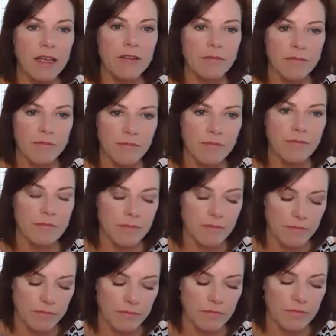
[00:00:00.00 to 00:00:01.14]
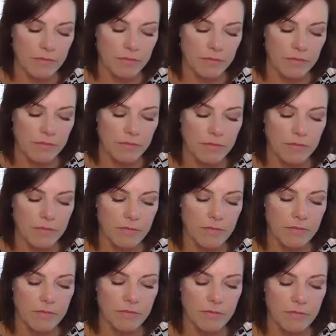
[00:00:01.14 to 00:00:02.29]
It's just
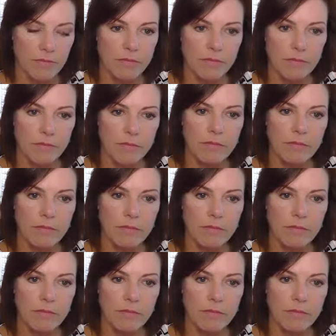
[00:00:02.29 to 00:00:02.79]
it's so